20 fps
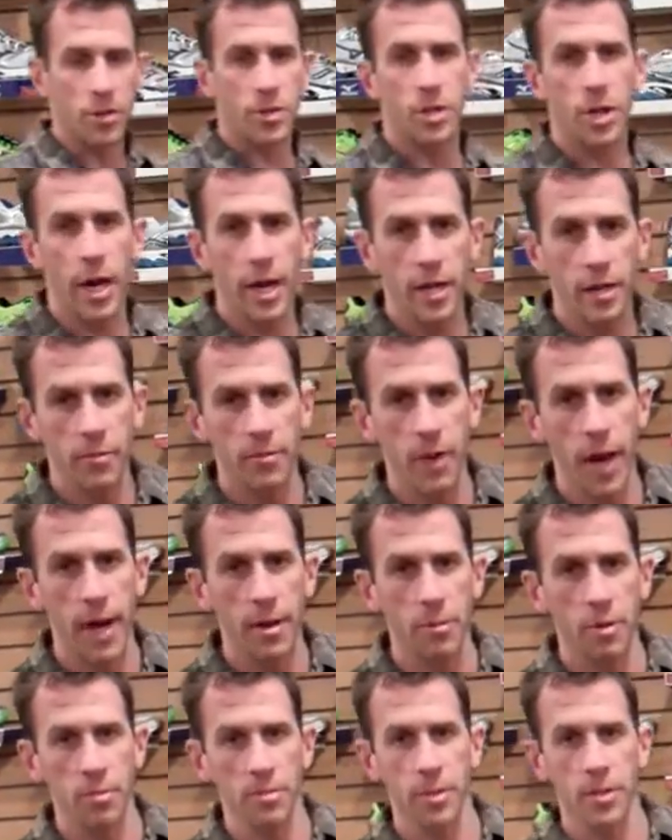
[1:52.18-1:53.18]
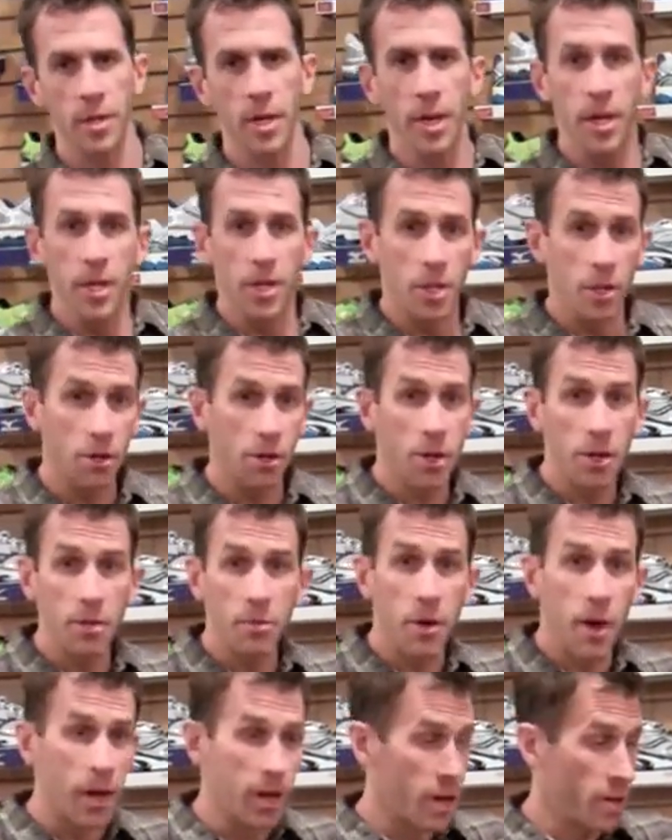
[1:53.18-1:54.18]
strike in Vibrams. You can
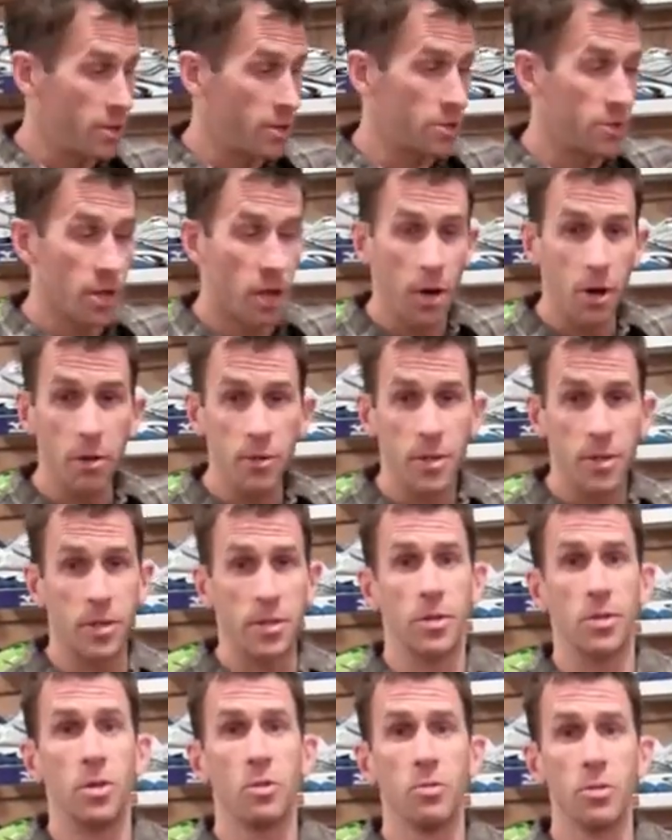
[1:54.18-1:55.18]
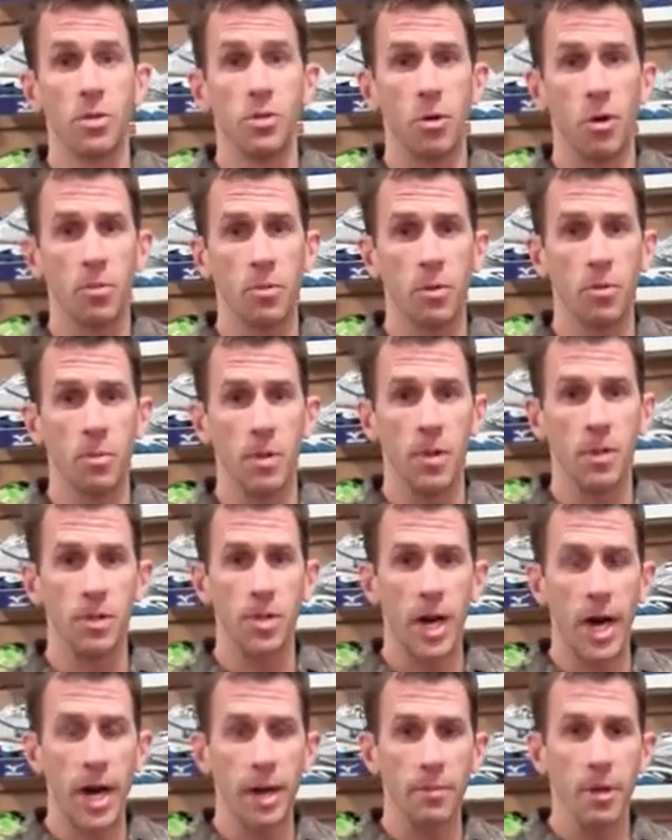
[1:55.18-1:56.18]
run on your toes in a shoe with 12 millimeter
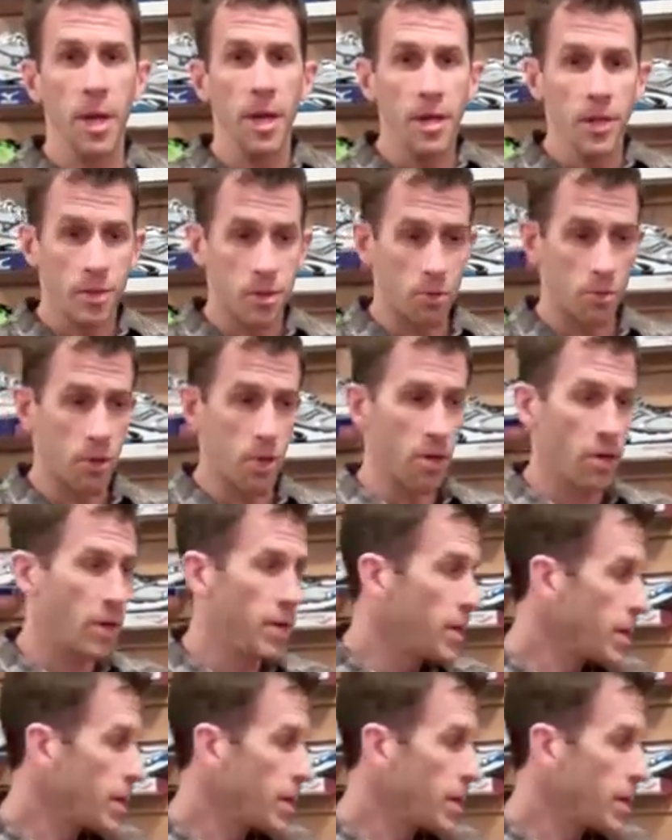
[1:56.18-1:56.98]
drop. So really,